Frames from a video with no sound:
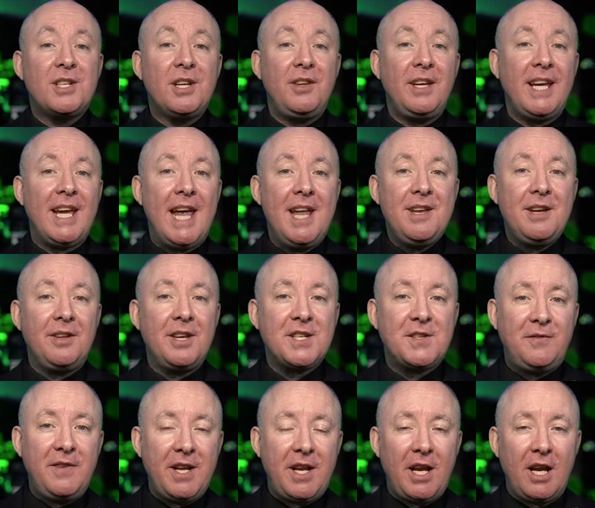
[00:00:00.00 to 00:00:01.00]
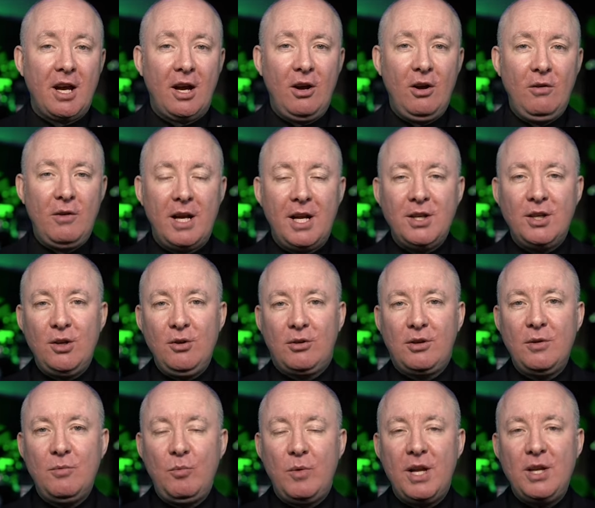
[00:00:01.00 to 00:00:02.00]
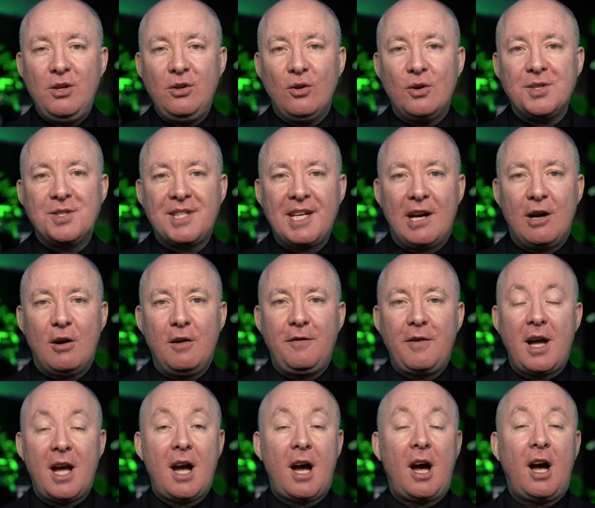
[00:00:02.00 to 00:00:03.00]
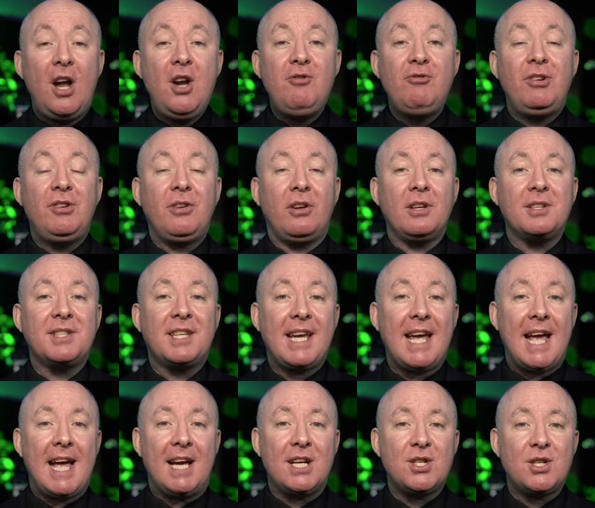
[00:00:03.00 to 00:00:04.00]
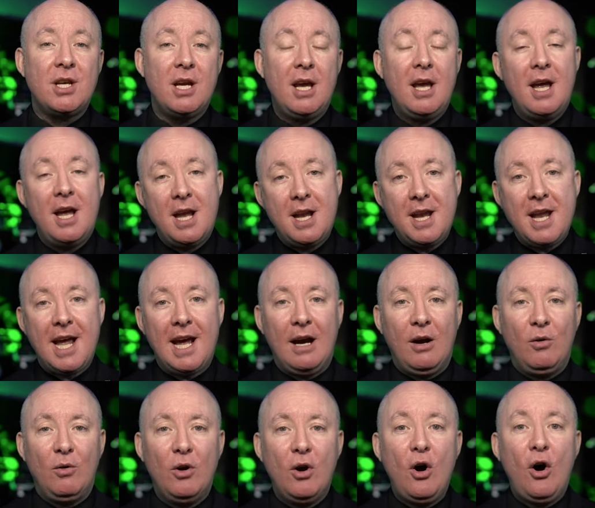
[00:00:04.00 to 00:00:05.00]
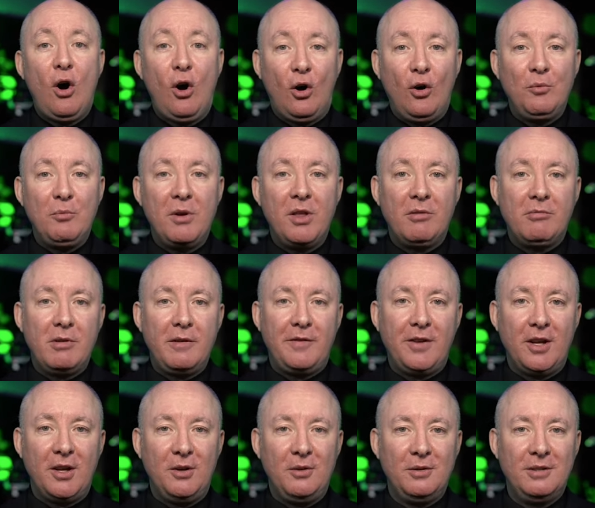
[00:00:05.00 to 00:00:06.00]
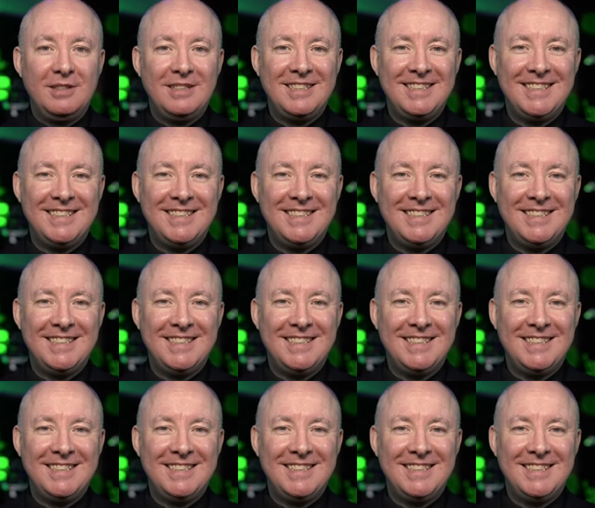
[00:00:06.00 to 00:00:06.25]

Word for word: to the end of this video and you can win yourself $100 cash. And now, on with the review.